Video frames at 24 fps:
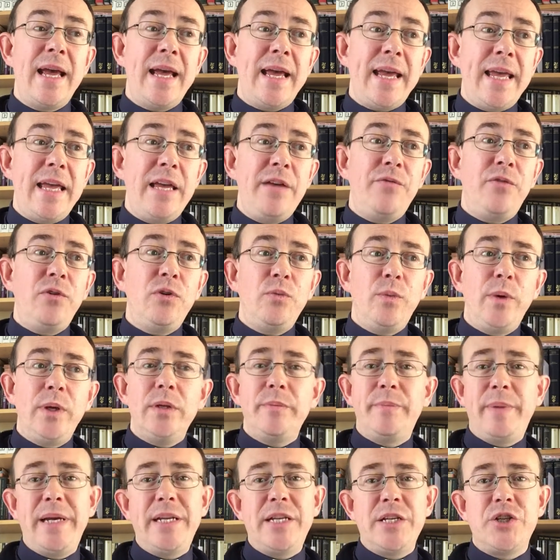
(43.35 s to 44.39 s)
evil
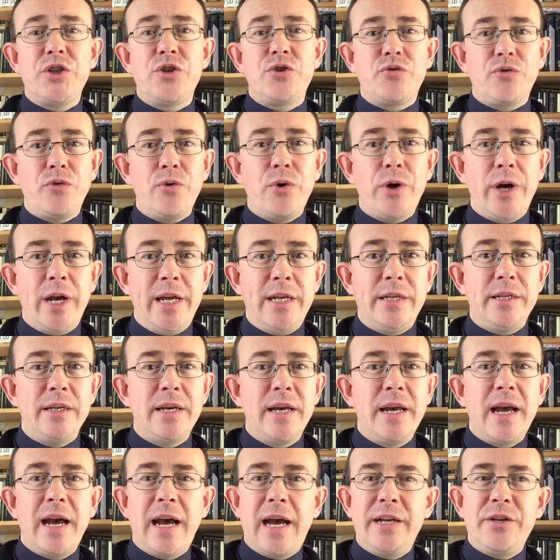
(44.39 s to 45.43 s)
will be destroyed
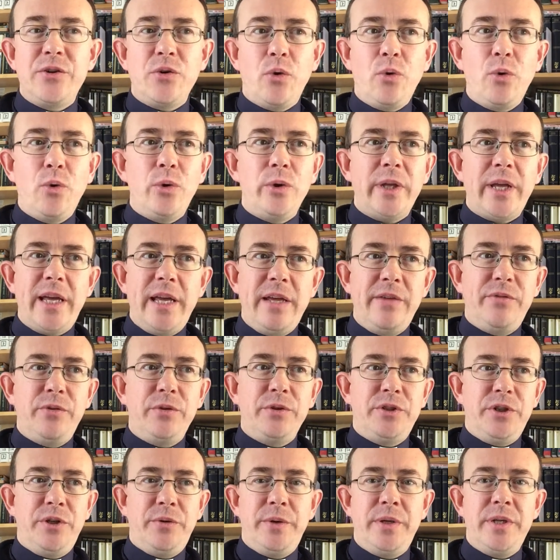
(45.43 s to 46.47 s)
and all
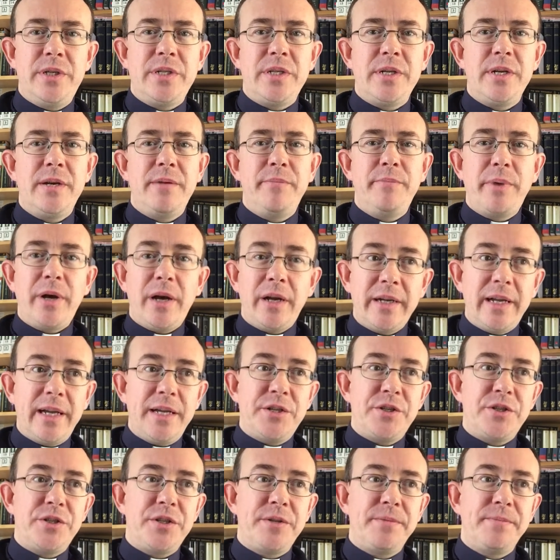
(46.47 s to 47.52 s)
evildoers
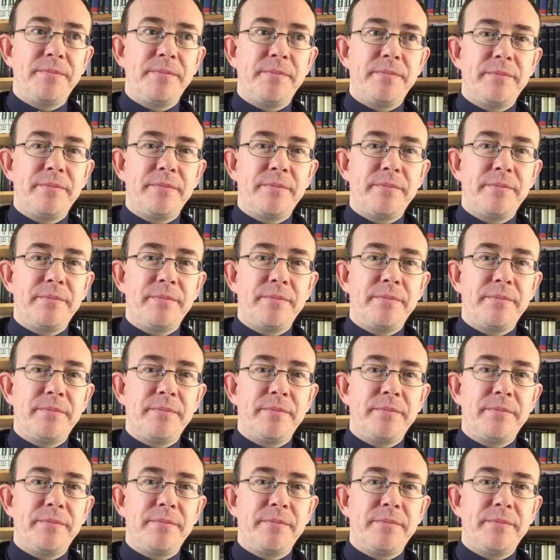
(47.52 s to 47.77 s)
punished.